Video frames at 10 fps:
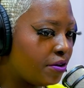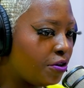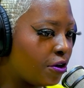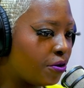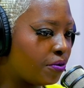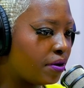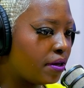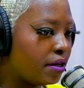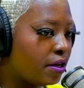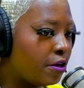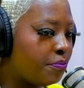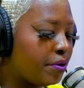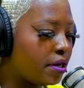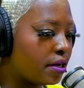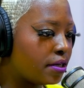you know,
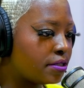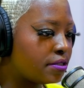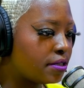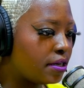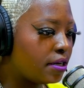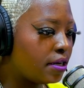because